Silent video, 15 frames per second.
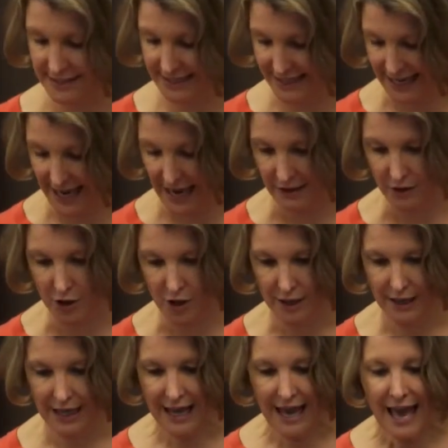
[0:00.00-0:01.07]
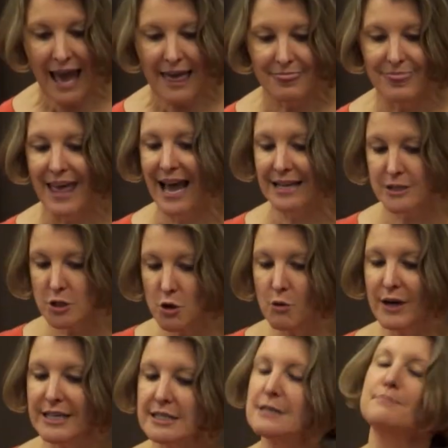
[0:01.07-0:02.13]
together. That's
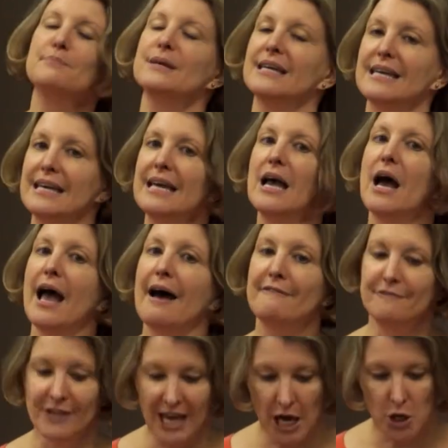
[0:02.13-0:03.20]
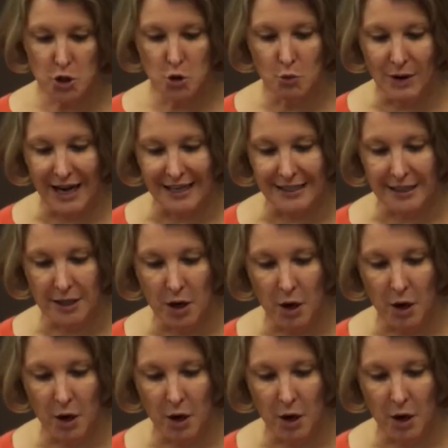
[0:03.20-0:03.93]
going to be evaluated